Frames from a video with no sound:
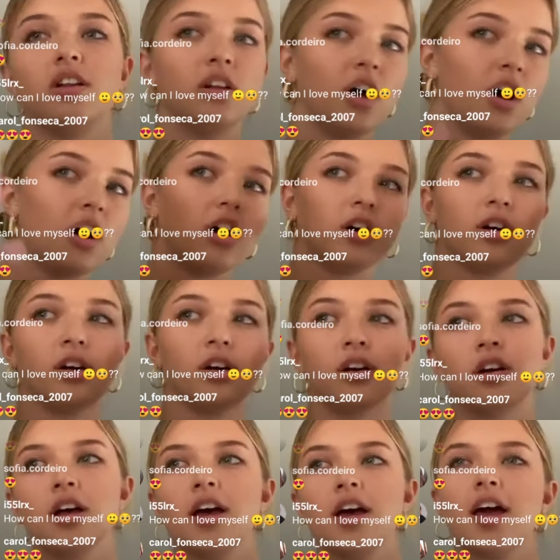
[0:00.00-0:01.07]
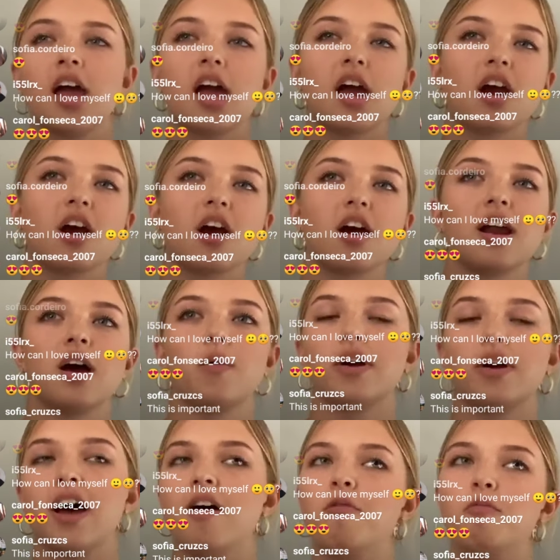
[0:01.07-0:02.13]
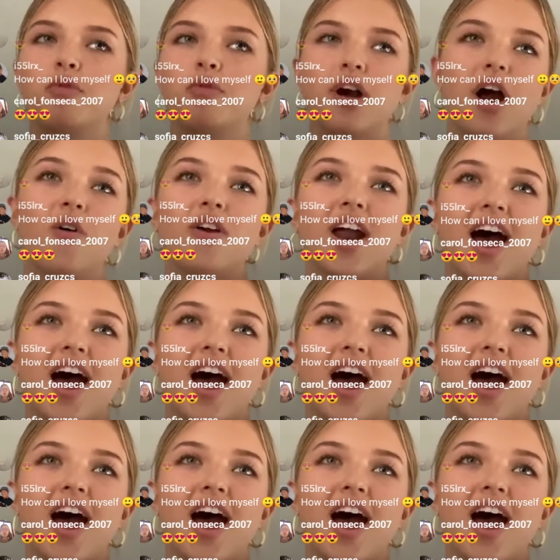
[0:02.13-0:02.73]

long hair, and I want to have brown